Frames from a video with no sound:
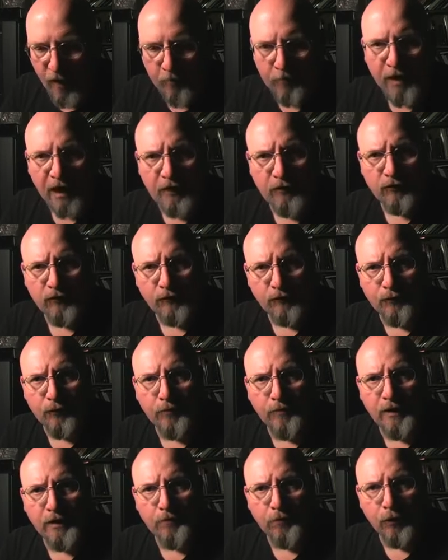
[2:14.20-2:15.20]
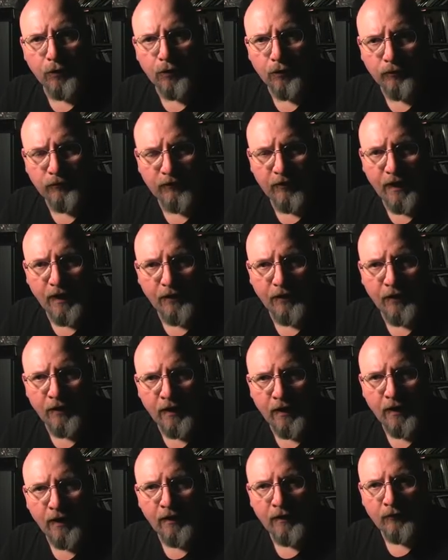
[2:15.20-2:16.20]
patience for people who say that
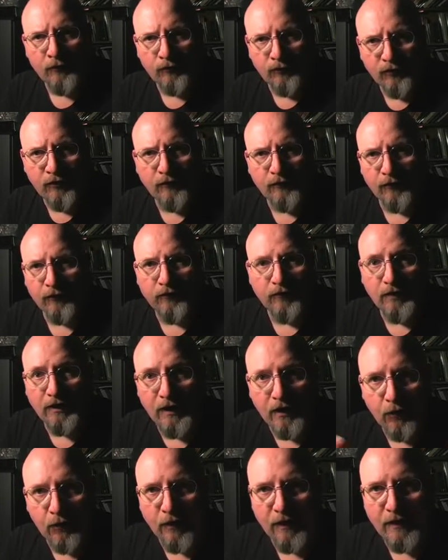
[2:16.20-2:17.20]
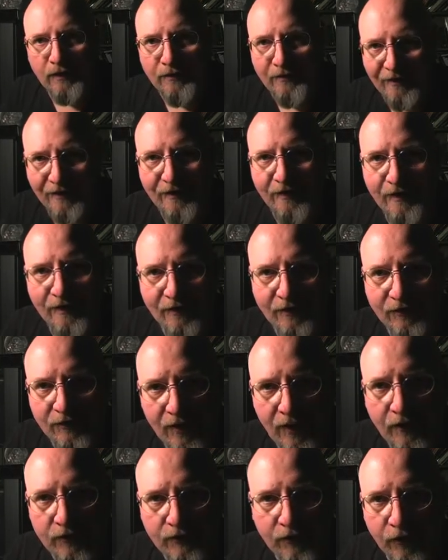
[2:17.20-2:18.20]
Jesus literally didn't
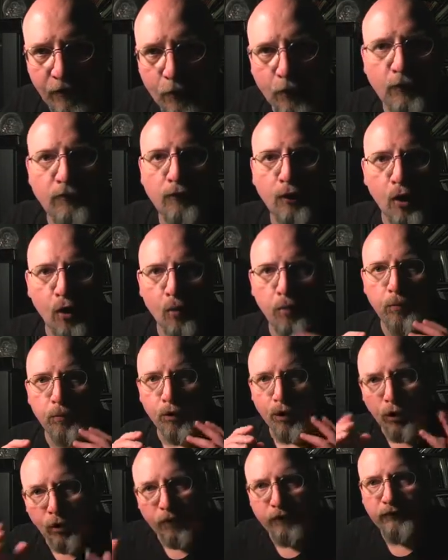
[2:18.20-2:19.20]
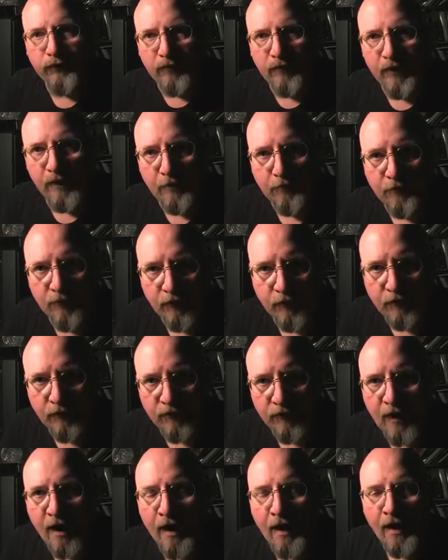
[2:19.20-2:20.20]
exist, that there was no person named
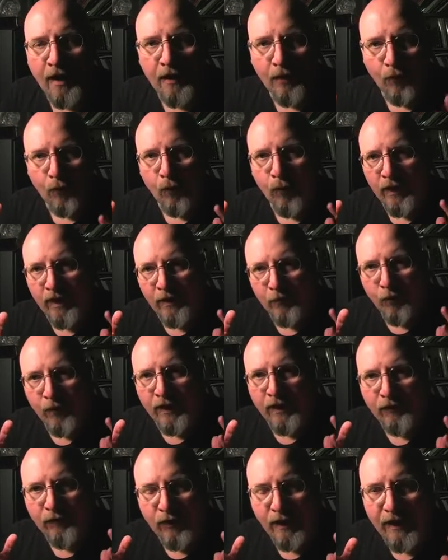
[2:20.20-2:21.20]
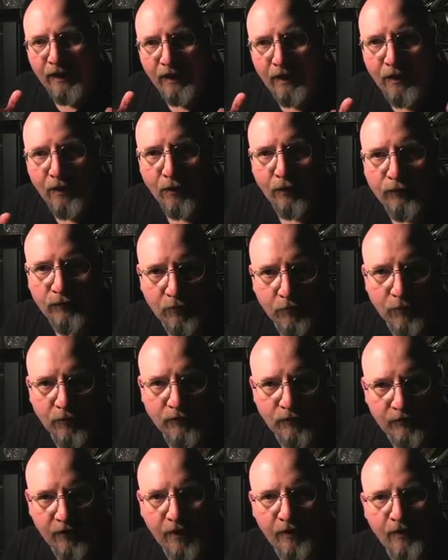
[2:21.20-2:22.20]
Jesus when whenever I hear
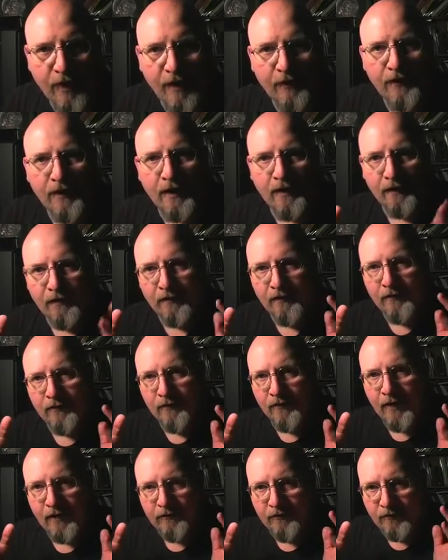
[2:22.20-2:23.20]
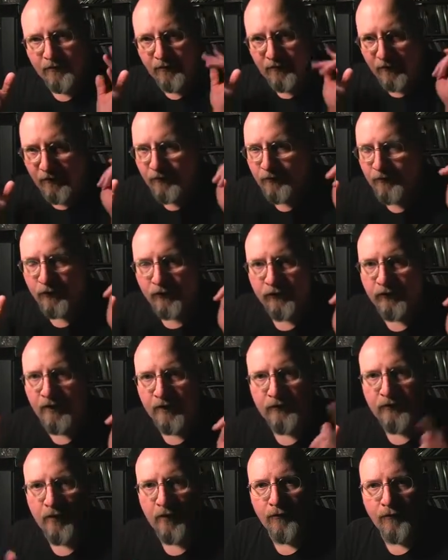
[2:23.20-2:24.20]
someone say that, that that just
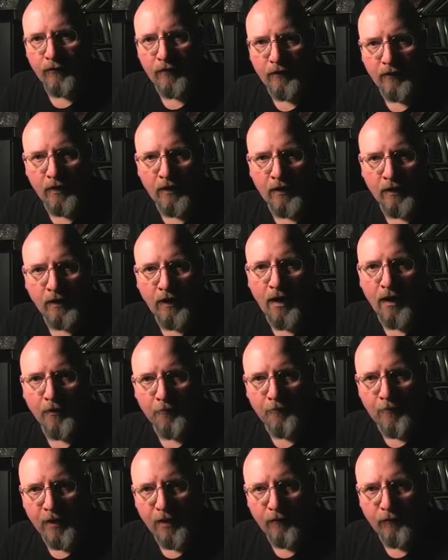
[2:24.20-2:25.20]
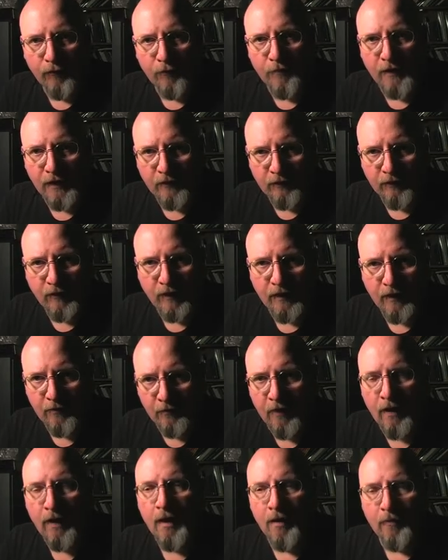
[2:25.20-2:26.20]
sets off a, an alarm bell for me. It's like
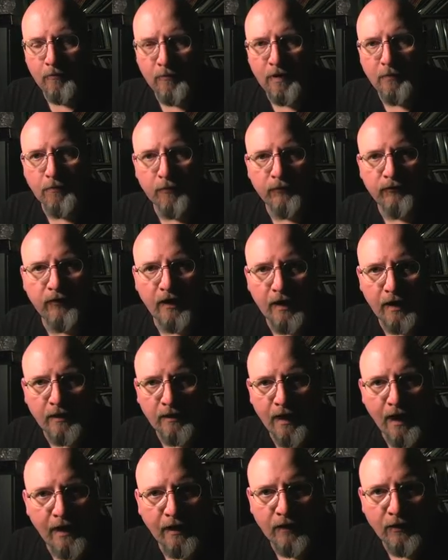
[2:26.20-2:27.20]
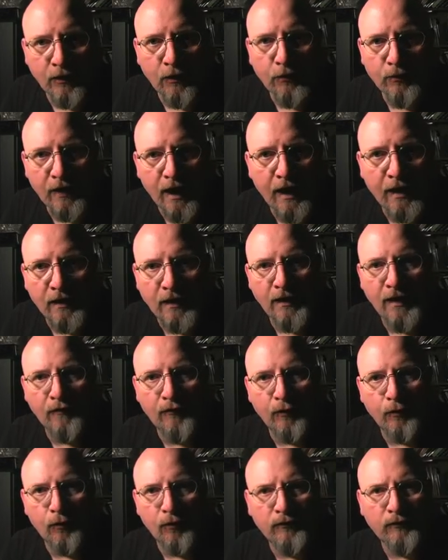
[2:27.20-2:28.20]
people saying nine, you know, nine
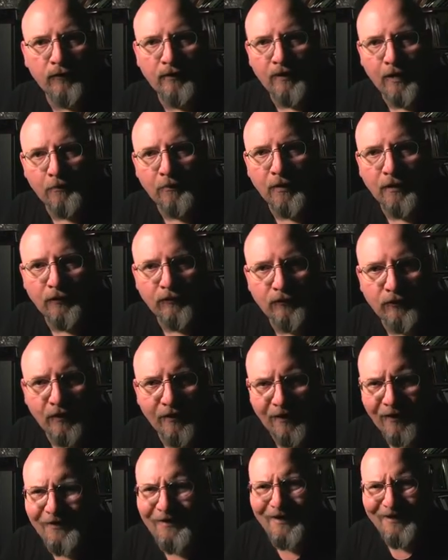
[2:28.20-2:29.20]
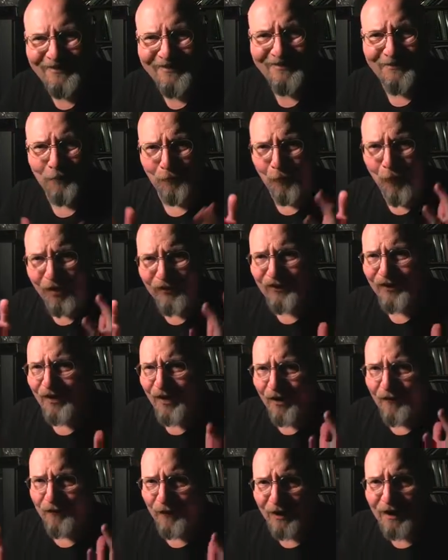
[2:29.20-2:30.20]
eleven 11 was a demolition. That it wasn't
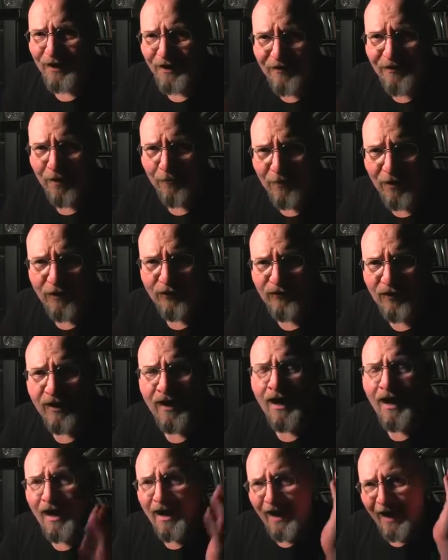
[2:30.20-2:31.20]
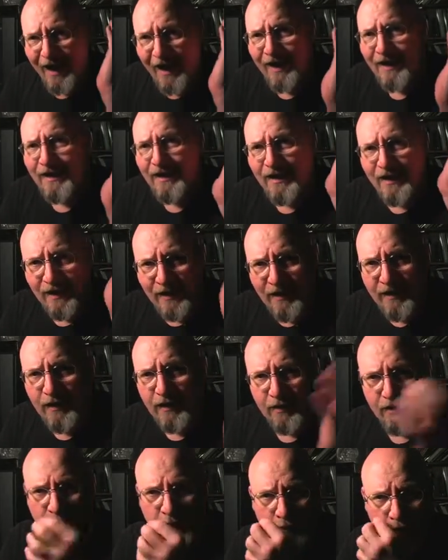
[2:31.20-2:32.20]
a fucking demolition. Any
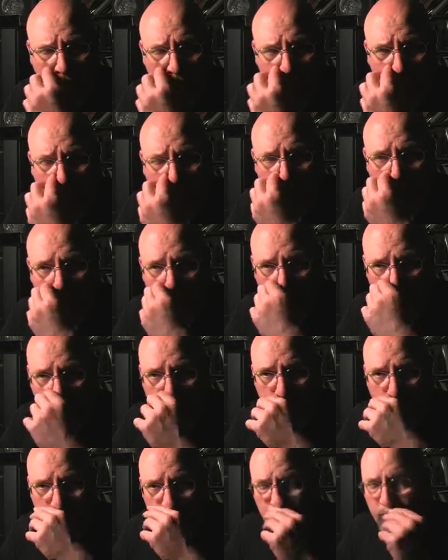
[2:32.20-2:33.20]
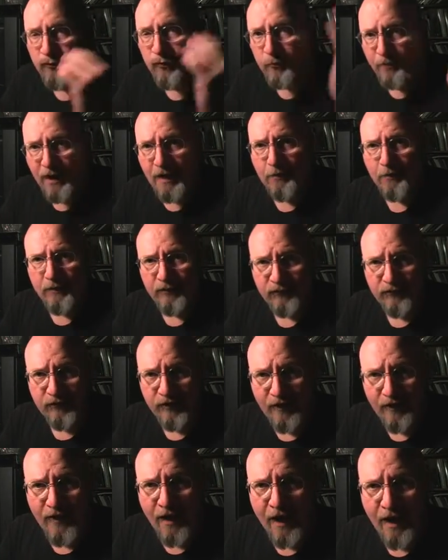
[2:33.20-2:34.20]
idiot should be able to
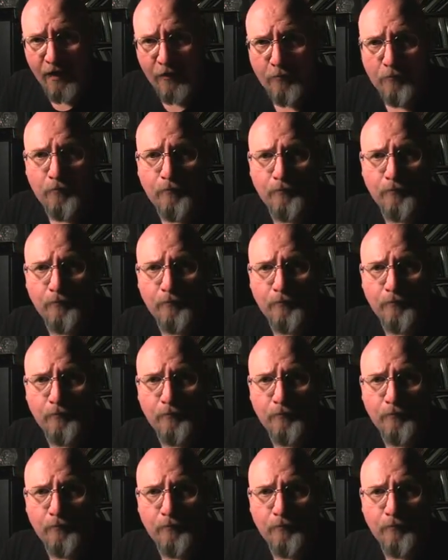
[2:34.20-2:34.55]
see that.